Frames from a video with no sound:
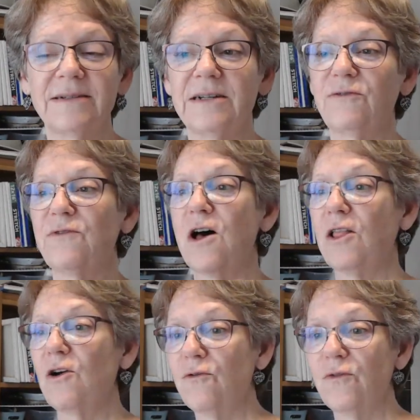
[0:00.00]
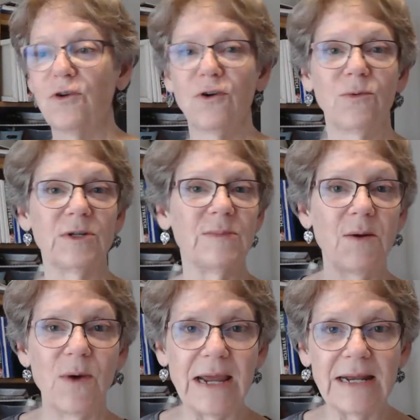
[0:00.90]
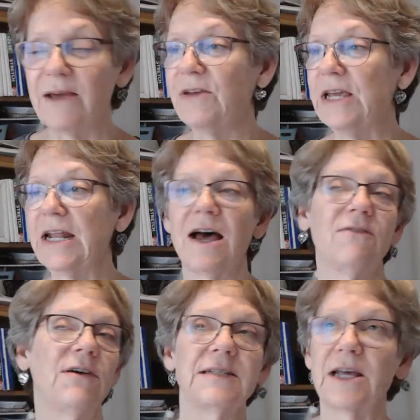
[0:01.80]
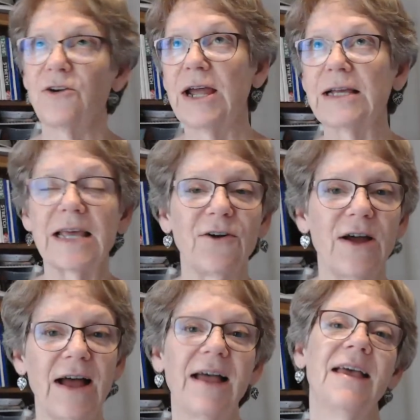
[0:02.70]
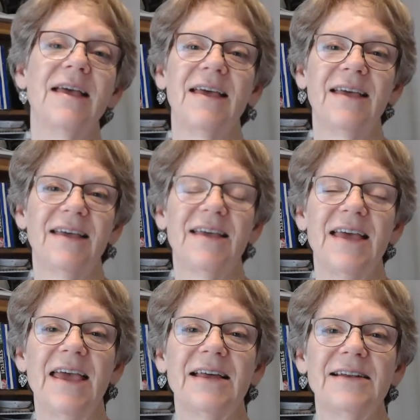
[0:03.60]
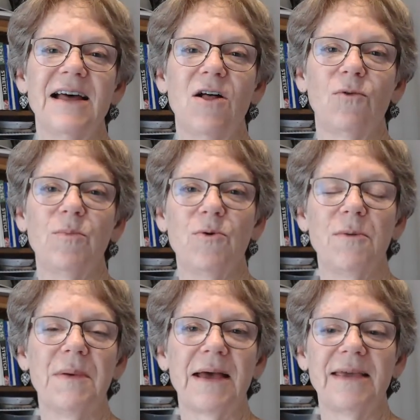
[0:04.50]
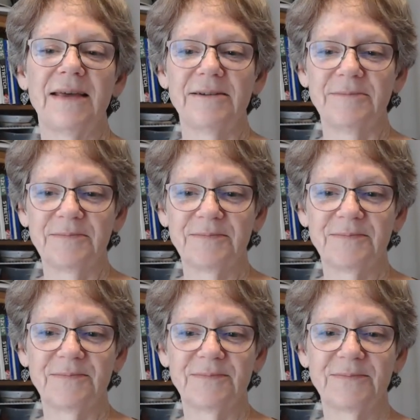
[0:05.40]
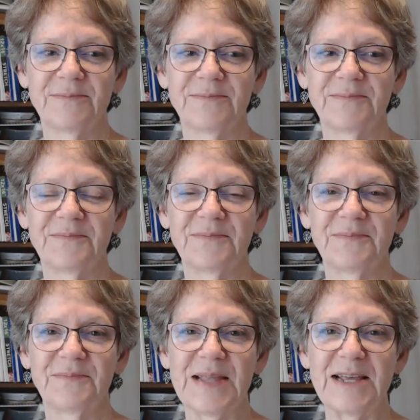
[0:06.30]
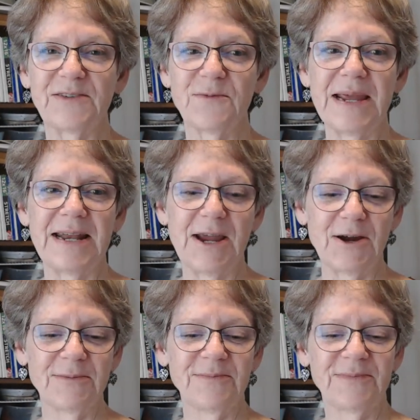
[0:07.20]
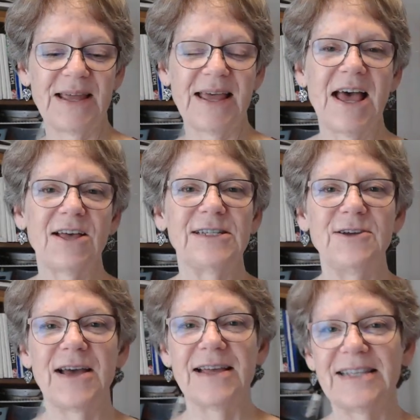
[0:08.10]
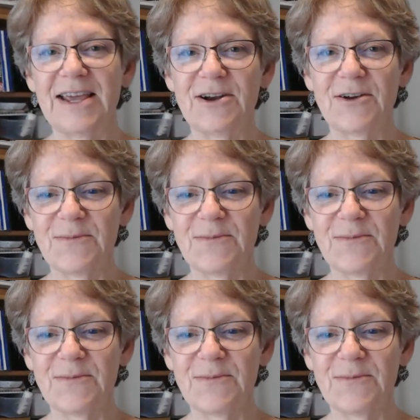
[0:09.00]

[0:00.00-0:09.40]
Did it fall over? Was my weight heavy enough, et cetera, et cetera. And I'll report back in. Thanks for being here. I'll see you guys later.